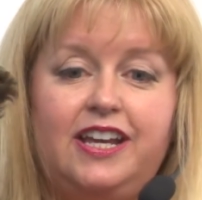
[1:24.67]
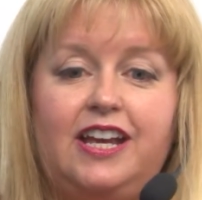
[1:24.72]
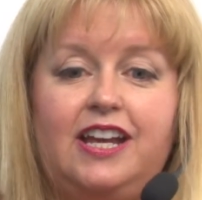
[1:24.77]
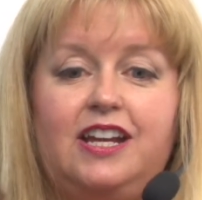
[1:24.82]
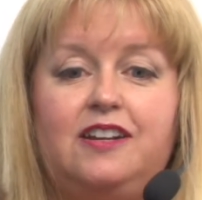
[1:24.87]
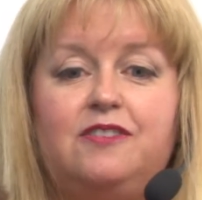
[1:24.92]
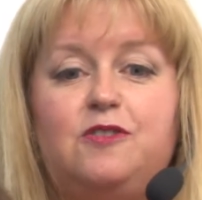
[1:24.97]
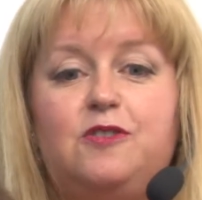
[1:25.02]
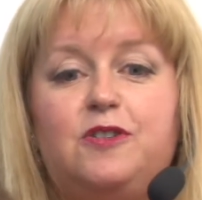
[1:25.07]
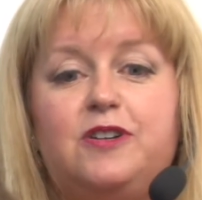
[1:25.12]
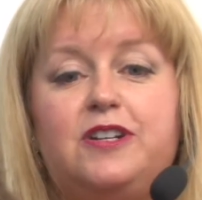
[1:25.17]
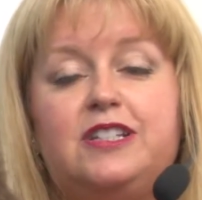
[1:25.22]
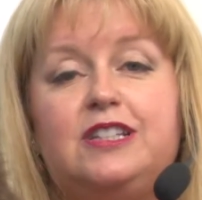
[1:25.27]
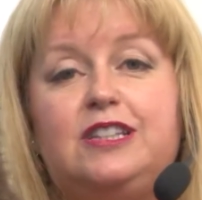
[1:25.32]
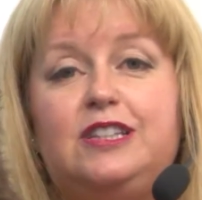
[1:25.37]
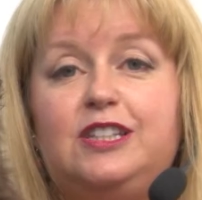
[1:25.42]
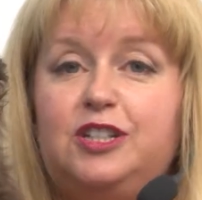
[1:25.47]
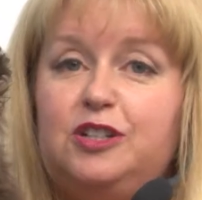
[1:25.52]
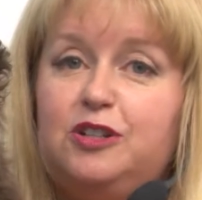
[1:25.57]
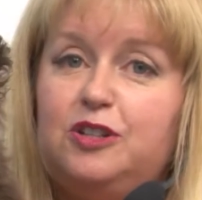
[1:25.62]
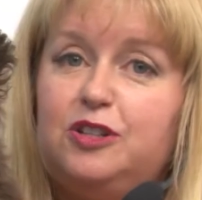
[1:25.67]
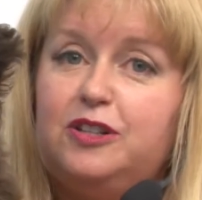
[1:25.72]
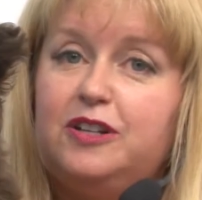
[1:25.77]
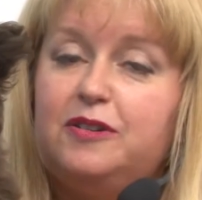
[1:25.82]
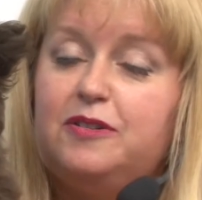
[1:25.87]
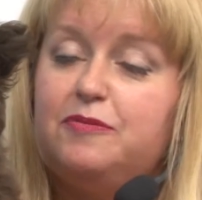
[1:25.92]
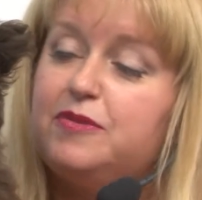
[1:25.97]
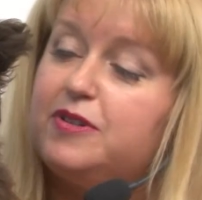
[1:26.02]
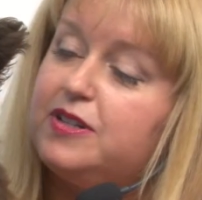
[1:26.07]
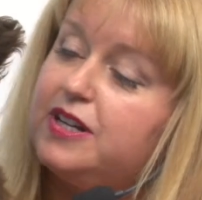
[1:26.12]
and of course little
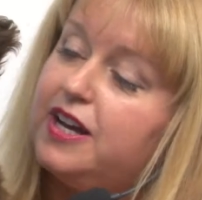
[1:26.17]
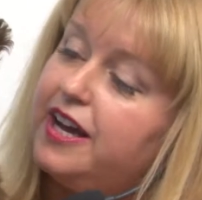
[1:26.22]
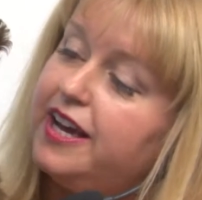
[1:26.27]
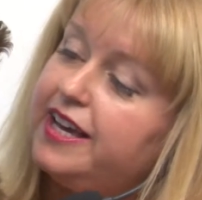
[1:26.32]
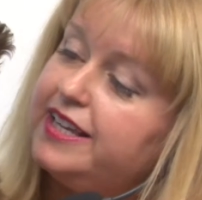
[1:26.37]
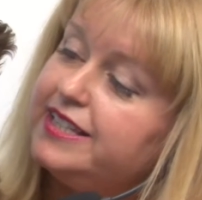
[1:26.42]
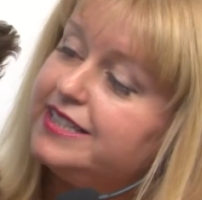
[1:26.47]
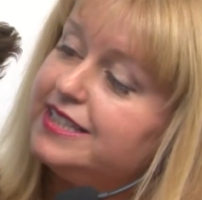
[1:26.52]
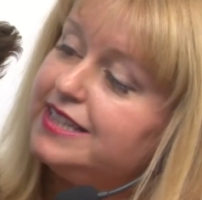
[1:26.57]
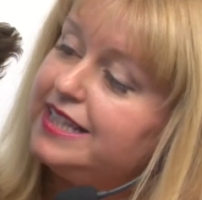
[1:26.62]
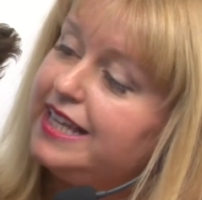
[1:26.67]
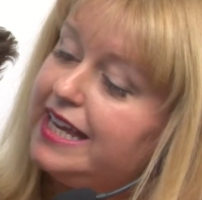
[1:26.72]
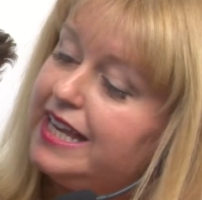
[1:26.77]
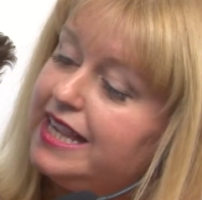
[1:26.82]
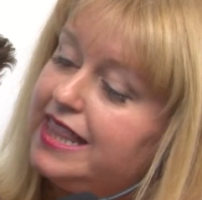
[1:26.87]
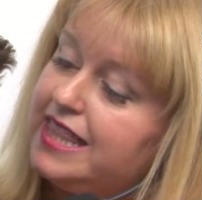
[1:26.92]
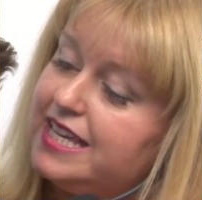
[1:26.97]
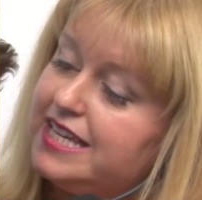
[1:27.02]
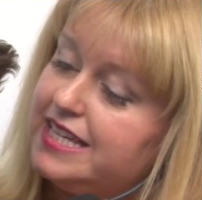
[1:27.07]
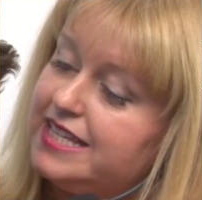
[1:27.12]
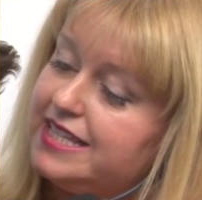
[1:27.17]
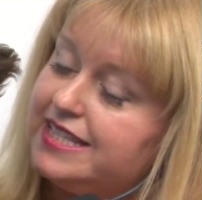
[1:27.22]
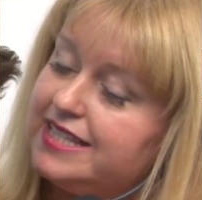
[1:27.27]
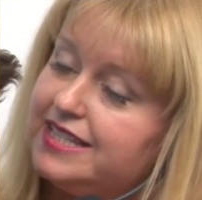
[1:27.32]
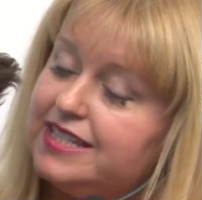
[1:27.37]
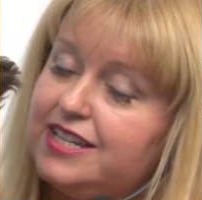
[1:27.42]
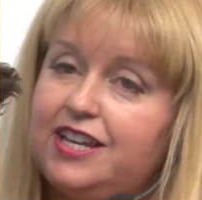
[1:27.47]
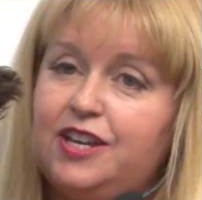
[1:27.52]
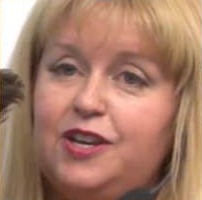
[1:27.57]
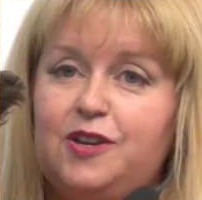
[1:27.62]
guys like
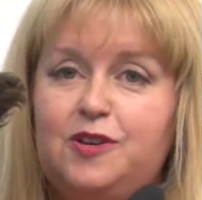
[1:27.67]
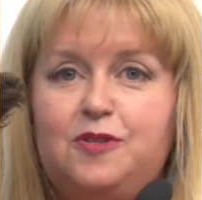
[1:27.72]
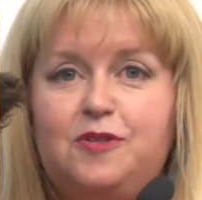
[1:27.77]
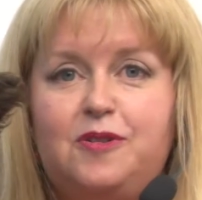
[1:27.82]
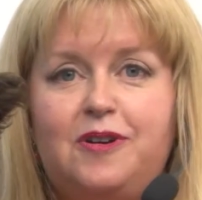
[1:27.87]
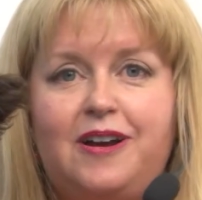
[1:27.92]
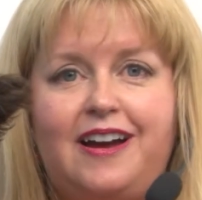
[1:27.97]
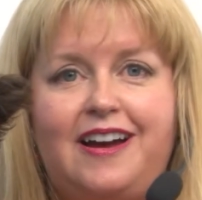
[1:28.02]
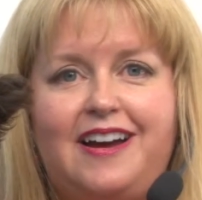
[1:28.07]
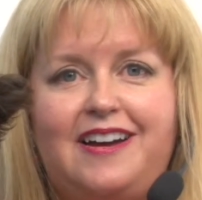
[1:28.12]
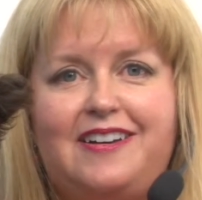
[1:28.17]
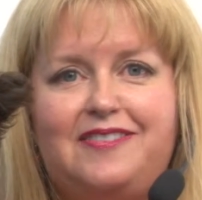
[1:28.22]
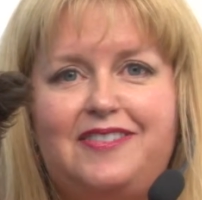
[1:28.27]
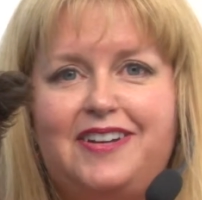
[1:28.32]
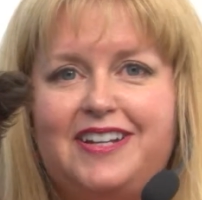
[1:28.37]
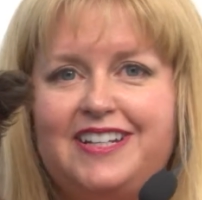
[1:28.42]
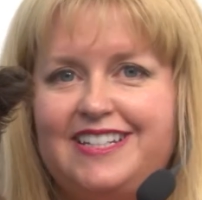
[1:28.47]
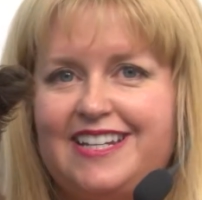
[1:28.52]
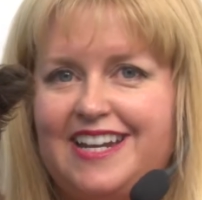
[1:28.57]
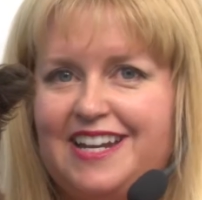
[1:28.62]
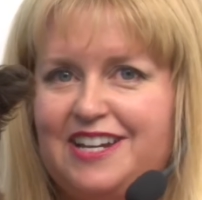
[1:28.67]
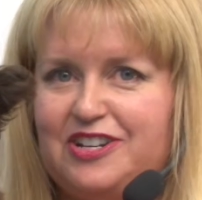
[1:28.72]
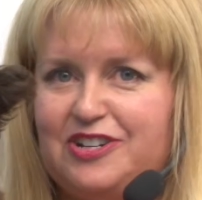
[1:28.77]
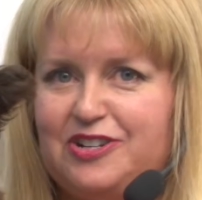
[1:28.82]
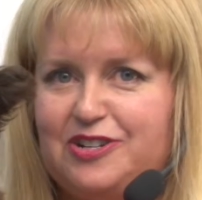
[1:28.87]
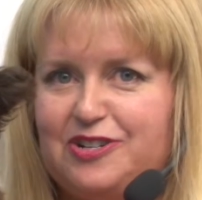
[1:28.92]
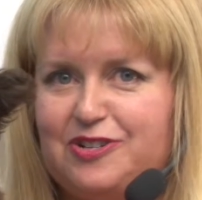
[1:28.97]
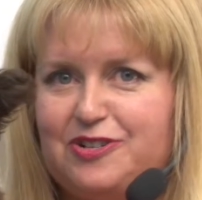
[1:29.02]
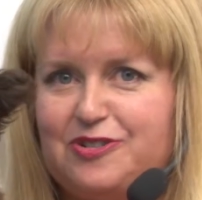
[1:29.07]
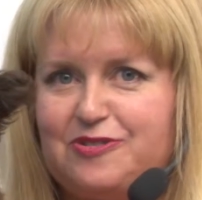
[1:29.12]
this who have
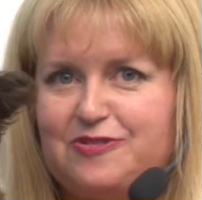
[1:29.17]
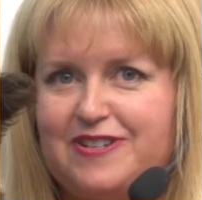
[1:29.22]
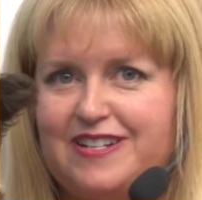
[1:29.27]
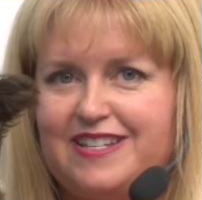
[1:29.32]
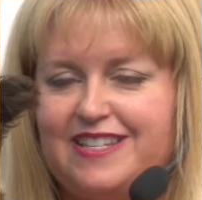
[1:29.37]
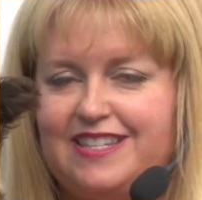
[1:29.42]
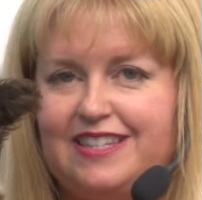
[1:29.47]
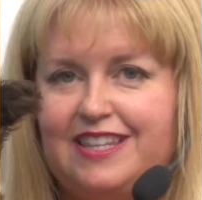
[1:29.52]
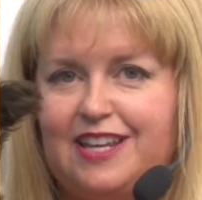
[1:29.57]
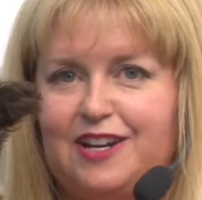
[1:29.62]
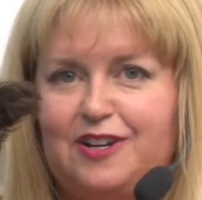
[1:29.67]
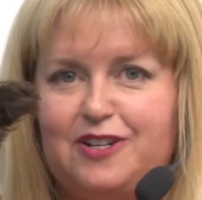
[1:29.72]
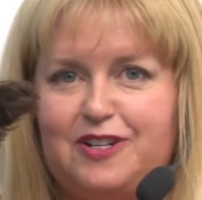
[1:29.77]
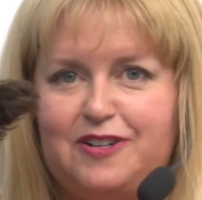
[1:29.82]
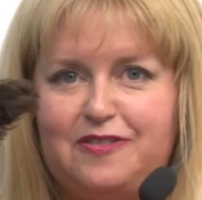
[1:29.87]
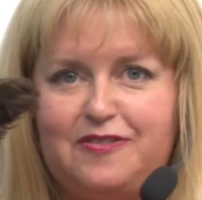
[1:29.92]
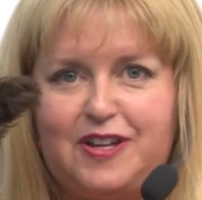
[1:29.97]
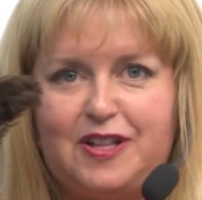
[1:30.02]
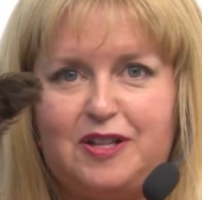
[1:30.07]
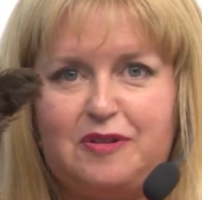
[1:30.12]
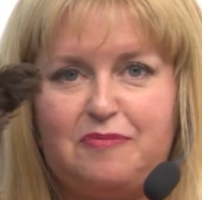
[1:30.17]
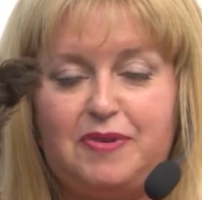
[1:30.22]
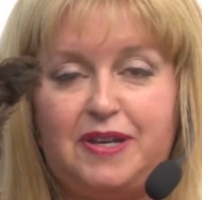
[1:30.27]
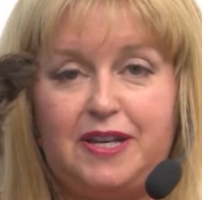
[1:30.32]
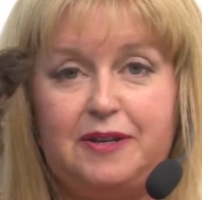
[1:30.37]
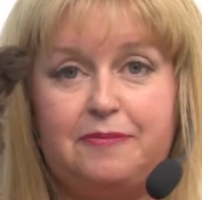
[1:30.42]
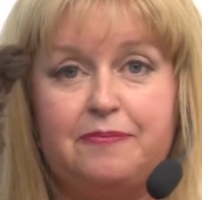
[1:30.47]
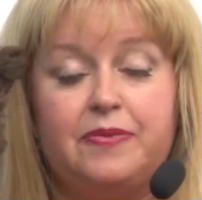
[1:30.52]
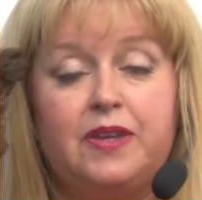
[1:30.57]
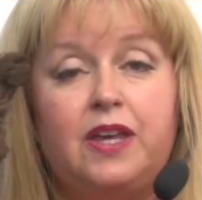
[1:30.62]
tender joints that are
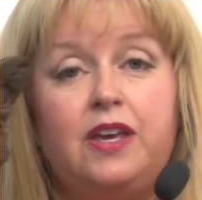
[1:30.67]
developing.